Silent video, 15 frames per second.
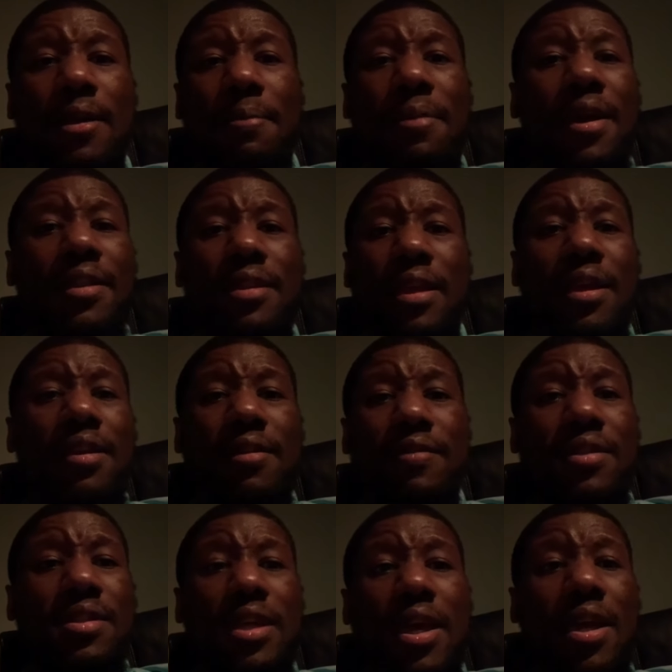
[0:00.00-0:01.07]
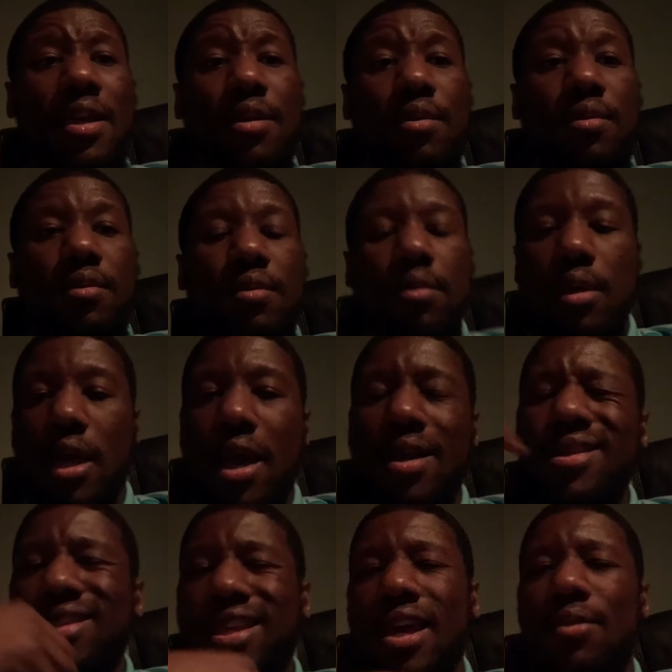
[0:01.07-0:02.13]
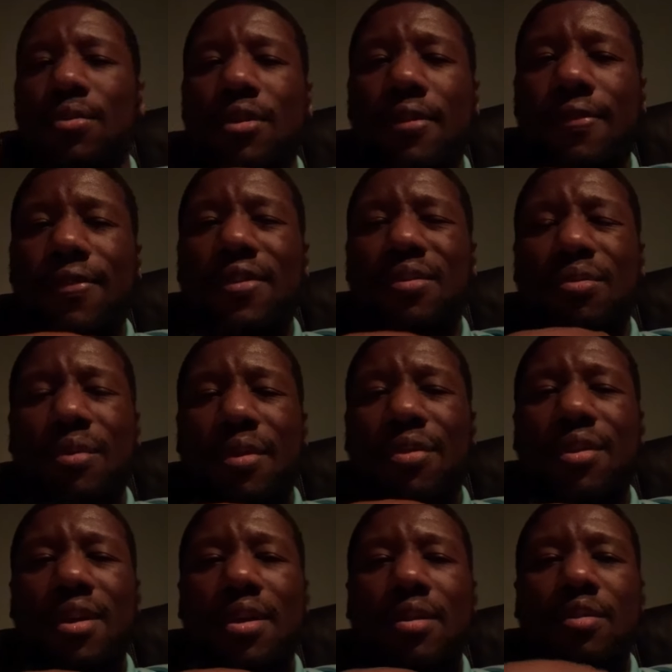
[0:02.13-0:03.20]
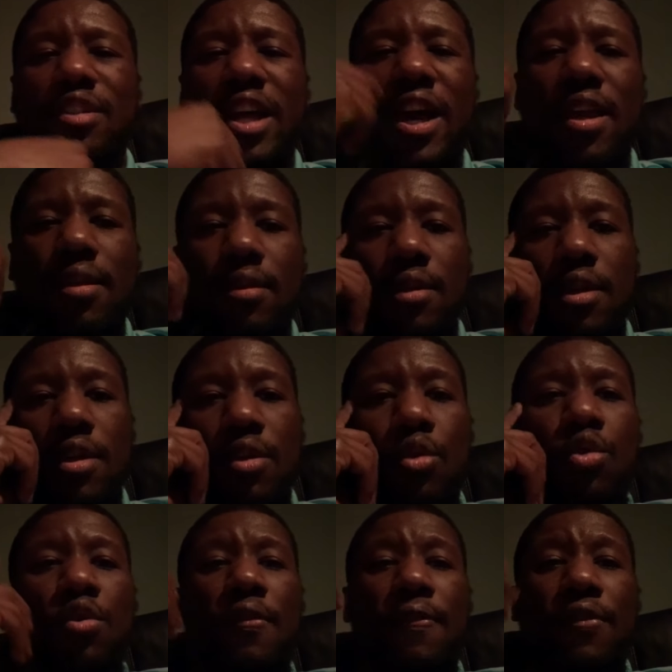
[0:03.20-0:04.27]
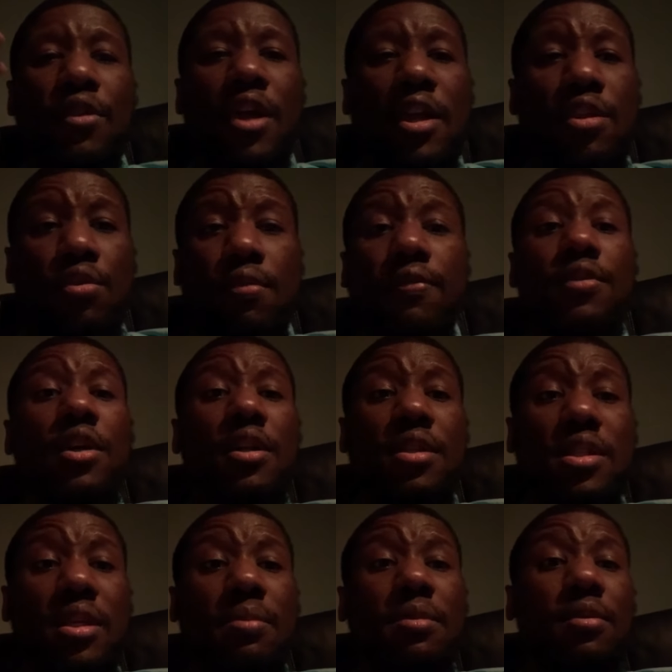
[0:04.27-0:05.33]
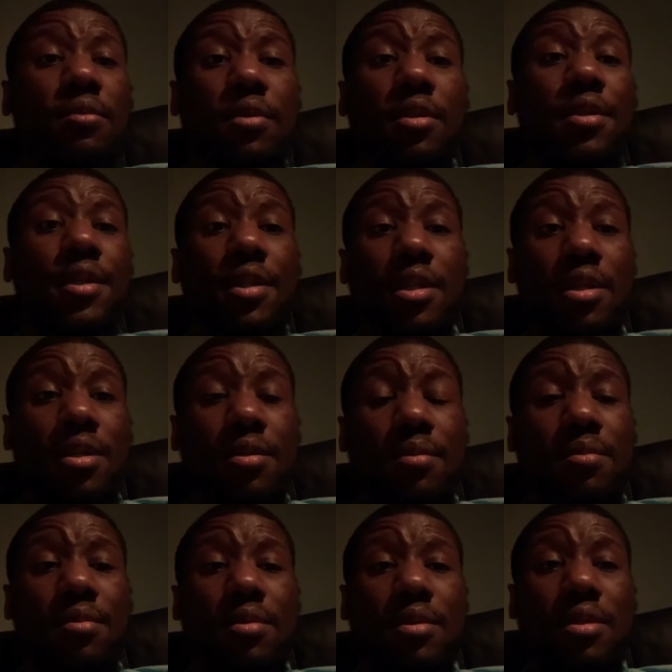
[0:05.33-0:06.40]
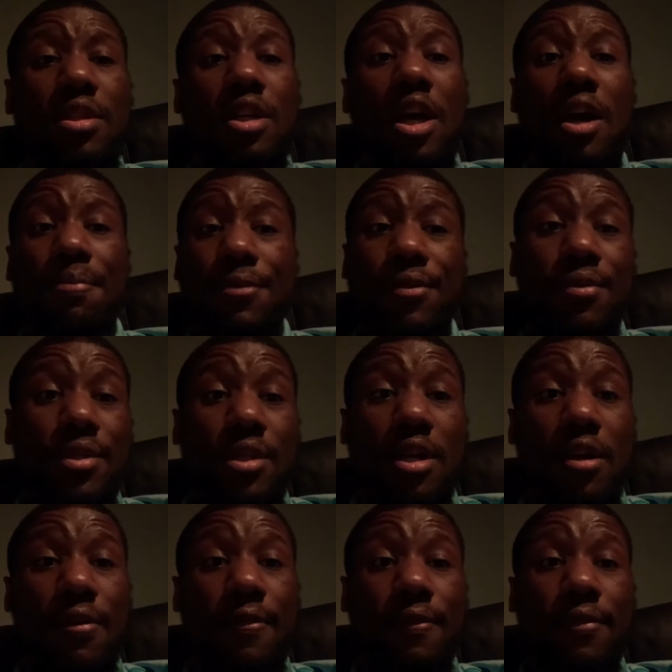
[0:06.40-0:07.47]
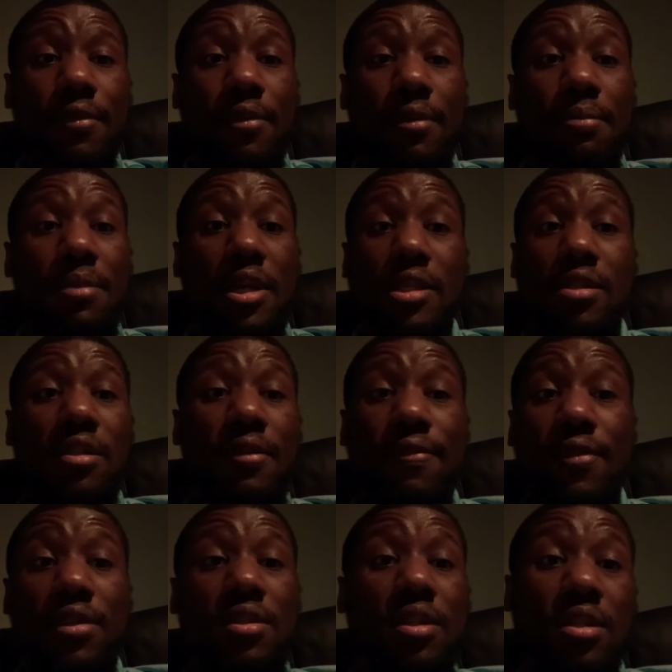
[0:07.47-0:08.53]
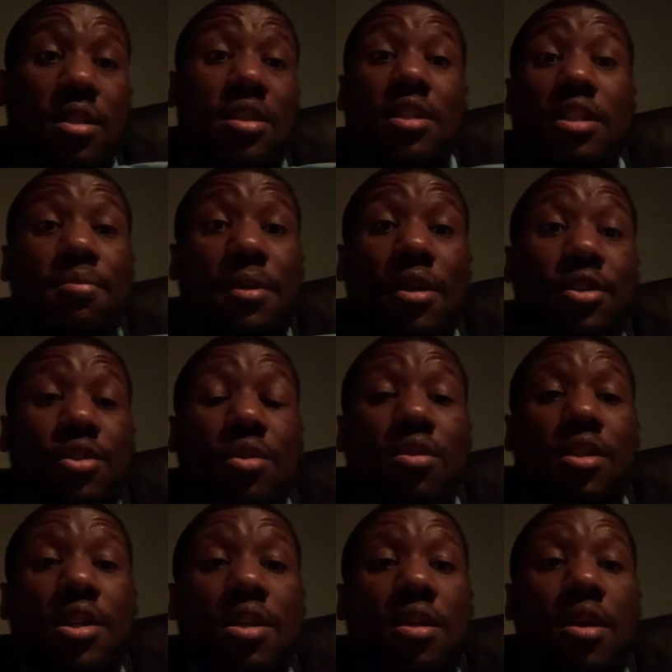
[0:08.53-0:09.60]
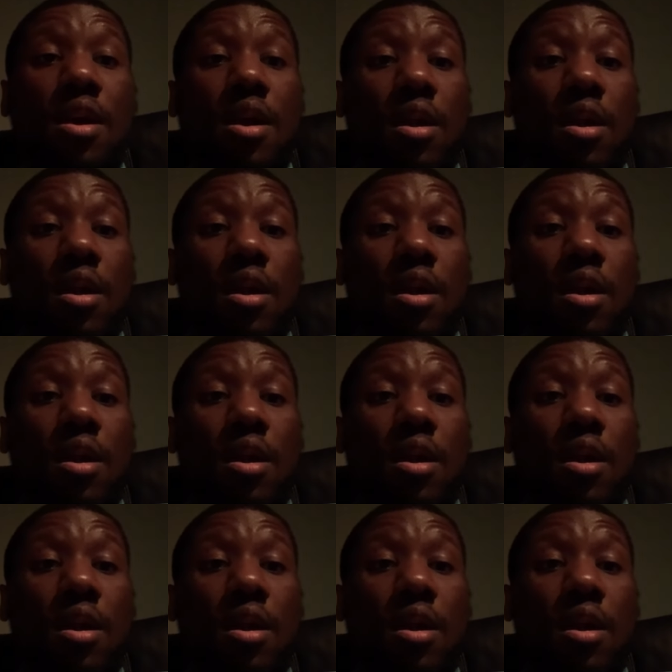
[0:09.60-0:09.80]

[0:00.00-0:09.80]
But at the end of the day, how does that really feel within? Like, do you feel like you've done something really good to help yourself mentally, physically, and spiritually?